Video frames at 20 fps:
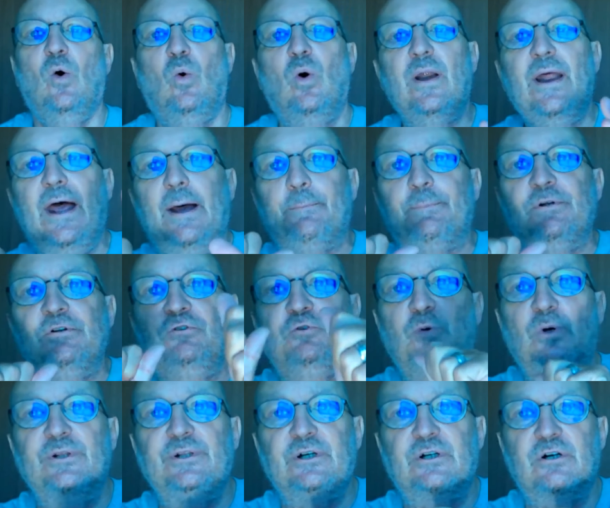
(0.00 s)
What happens
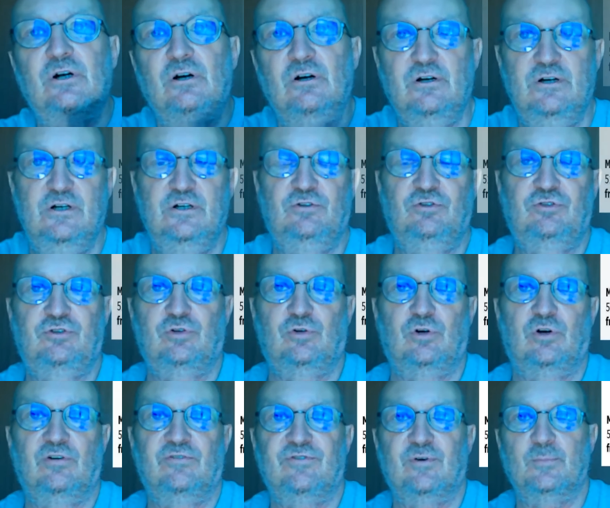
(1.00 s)
when the curtain is
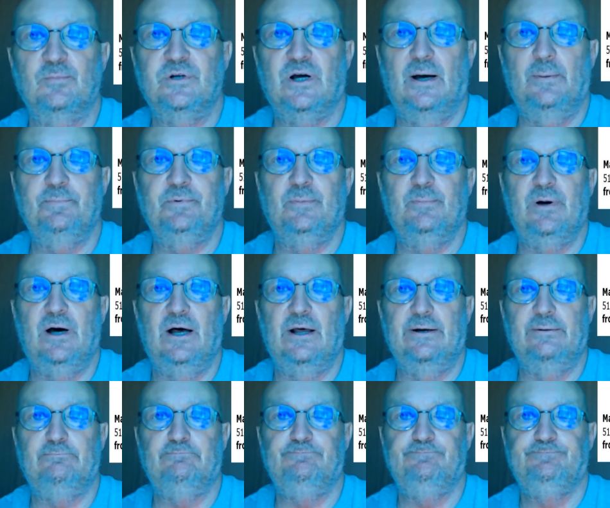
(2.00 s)
torn from top to
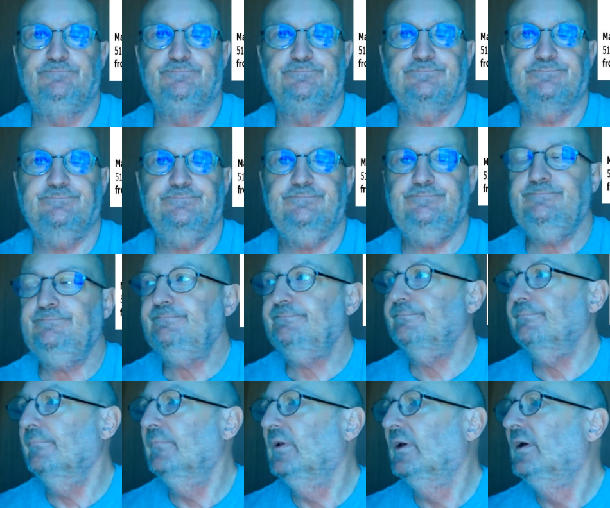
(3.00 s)
bottom?
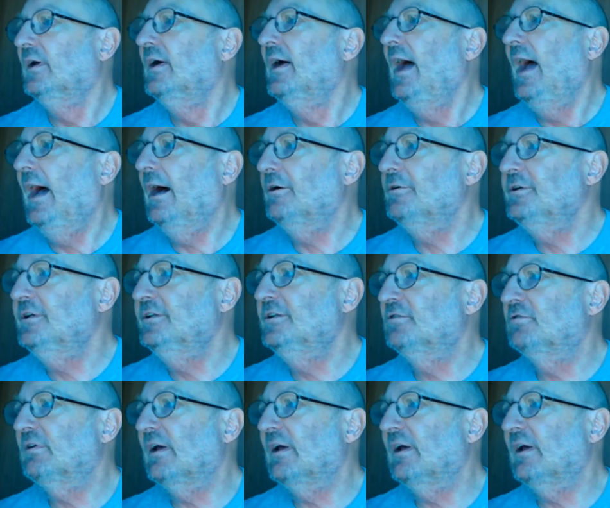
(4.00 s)
How did the